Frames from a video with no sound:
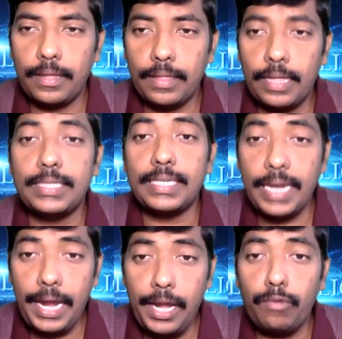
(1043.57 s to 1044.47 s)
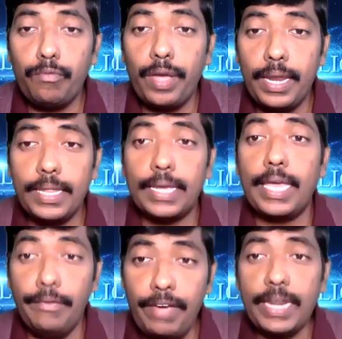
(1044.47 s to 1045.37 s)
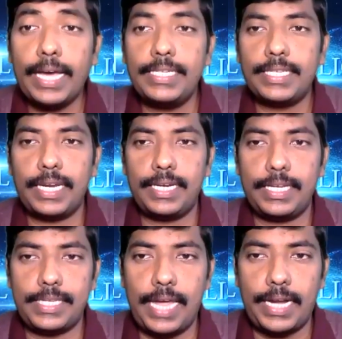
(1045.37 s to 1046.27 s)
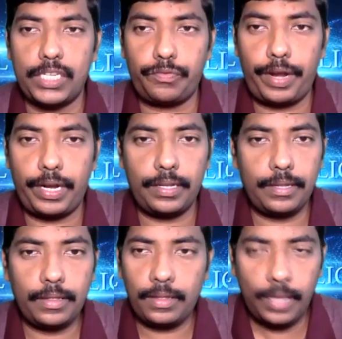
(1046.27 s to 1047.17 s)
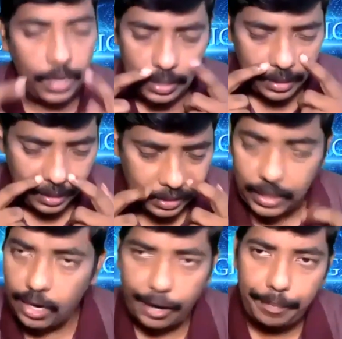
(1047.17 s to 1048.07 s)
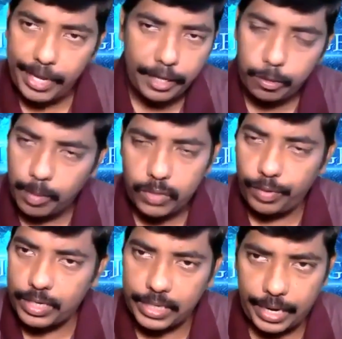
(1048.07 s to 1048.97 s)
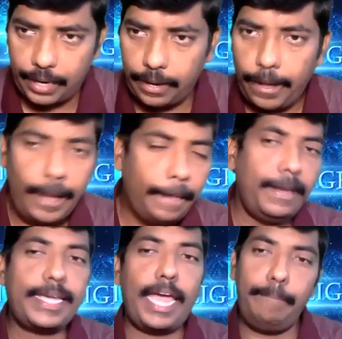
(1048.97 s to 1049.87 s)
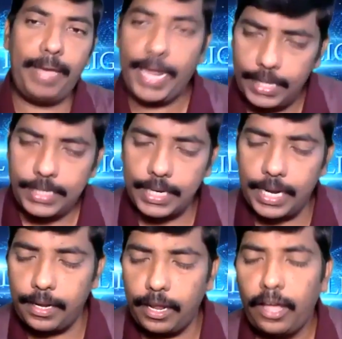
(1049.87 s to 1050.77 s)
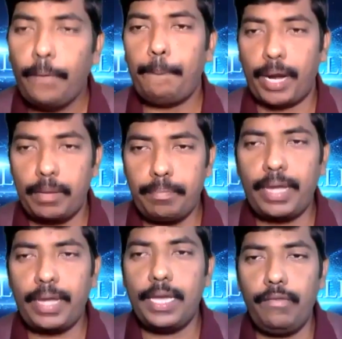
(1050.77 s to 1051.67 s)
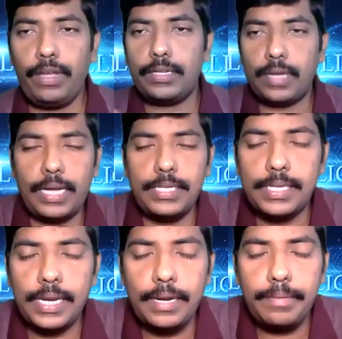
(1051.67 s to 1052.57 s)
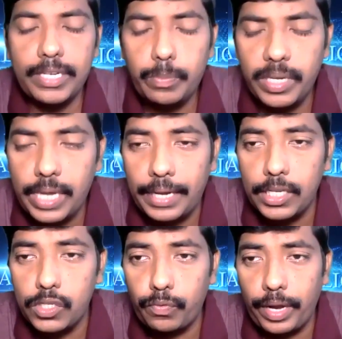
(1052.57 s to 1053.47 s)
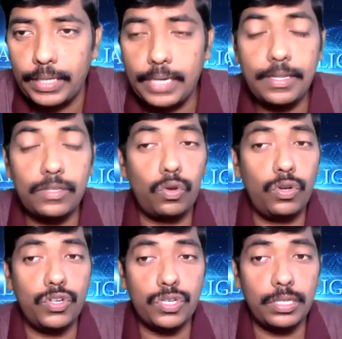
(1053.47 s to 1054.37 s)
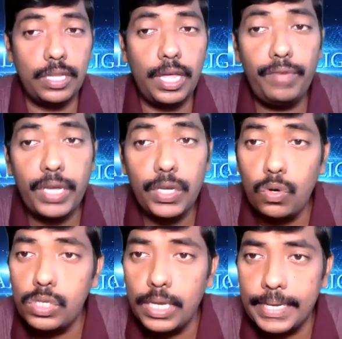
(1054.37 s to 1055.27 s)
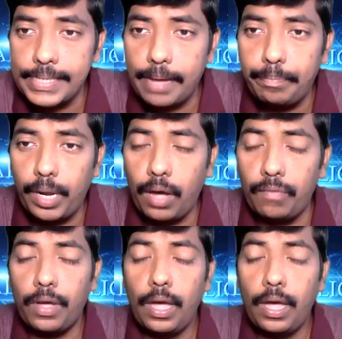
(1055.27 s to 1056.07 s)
the state where the given constraint is satisfied. Then it need not be a specific state. It can be any state, but my given constraint must be satisfied. That's the solution. There we use an example of